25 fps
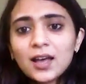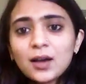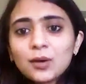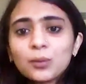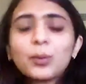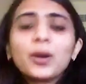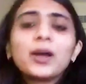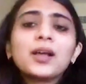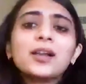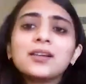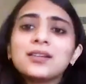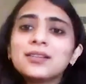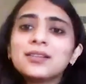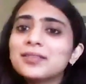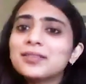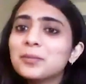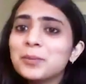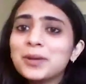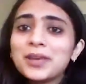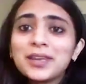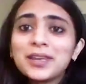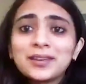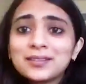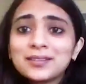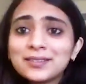Well, the
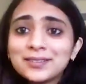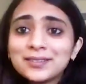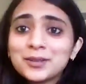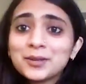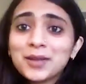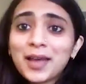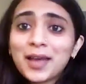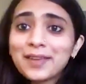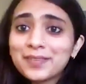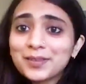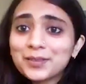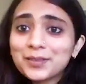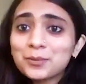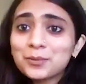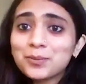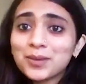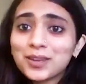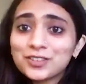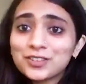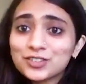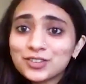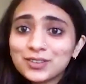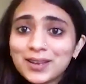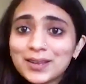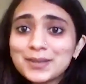main, I think the
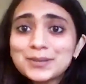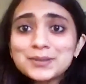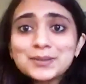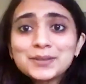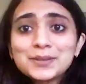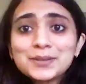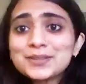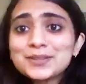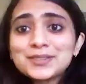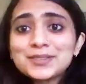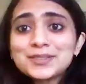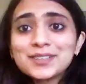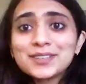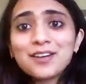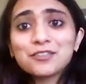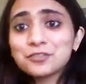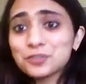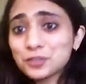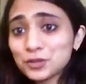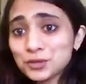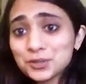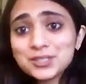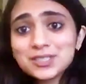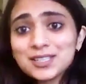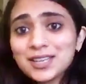major lesson is to have
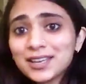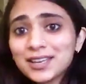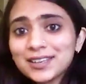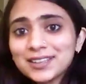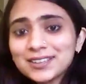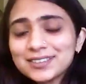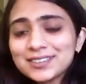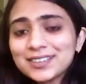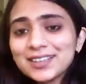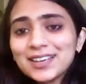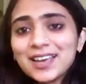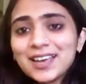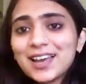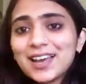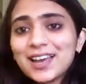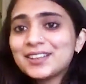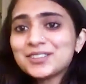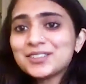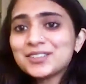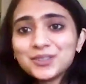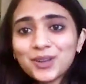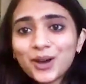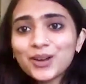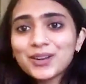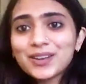foresight and
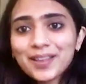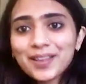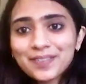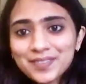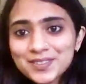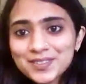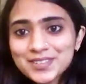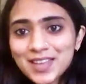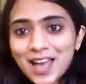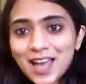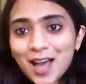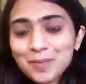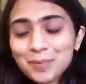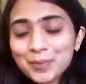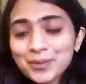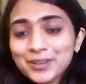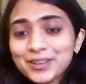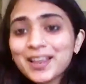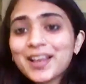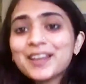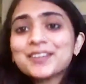to not let this happen,